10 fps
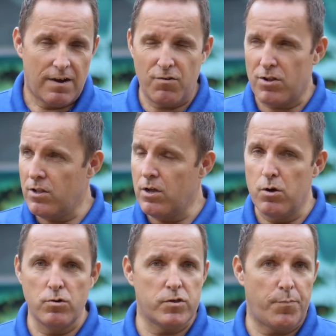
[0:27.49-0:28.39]
I've got
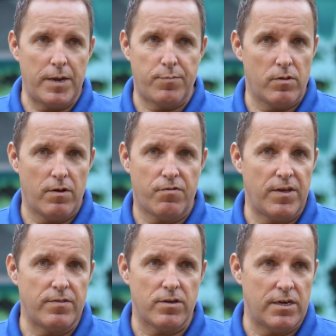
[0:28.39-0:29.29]
loads of people that
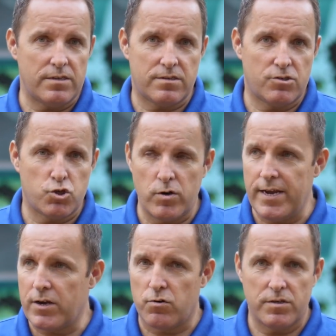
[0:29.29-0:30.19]
think that it's a
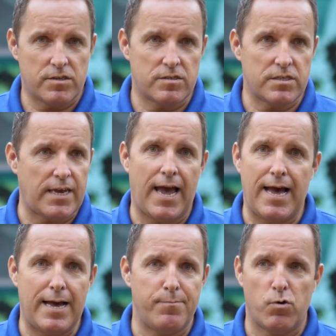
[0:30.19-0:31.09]
trick or it's a
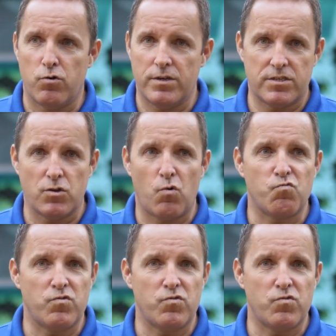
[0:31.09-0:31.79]
scam or it's not